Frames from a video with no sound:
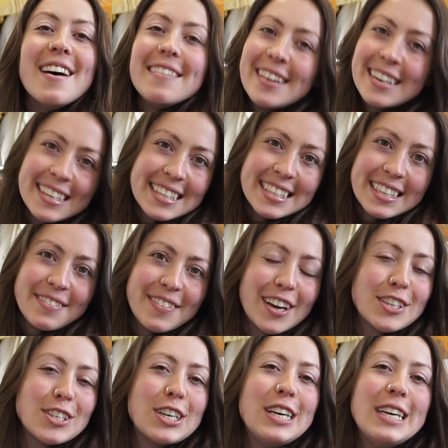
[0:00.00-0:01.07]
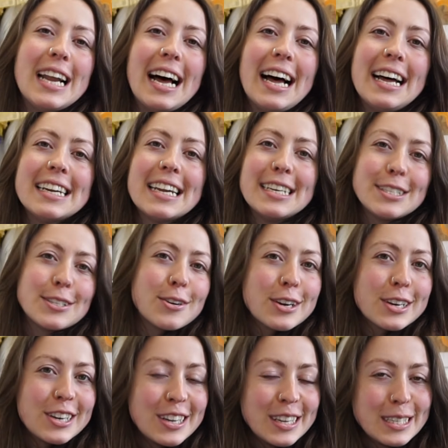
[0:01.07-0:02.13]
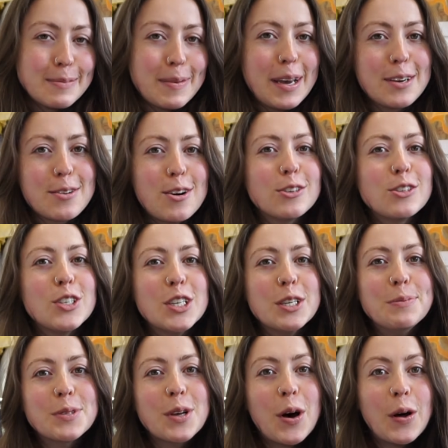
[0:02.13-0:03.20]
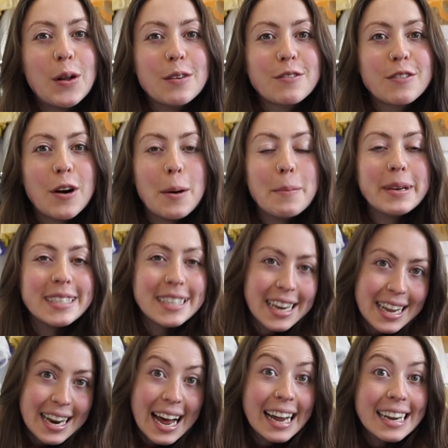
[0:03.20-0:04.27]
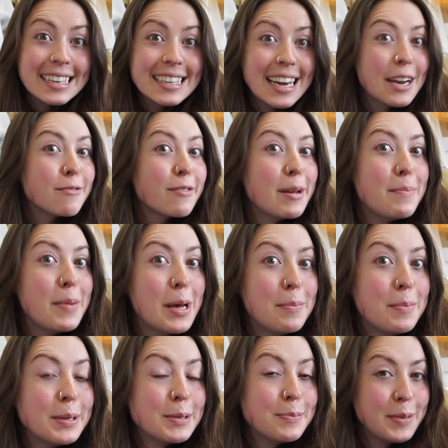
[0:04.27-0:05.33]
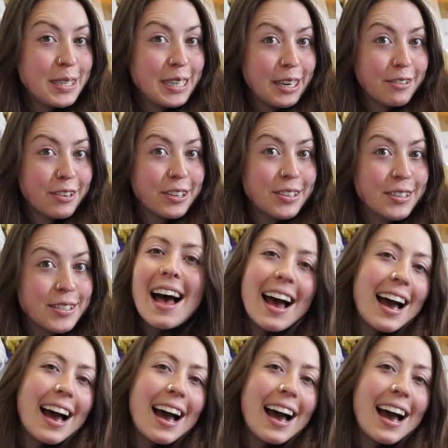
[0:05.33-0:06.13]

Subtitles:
fantasy fashion and historical inspired costumes, all from second-hand and repurposed materials.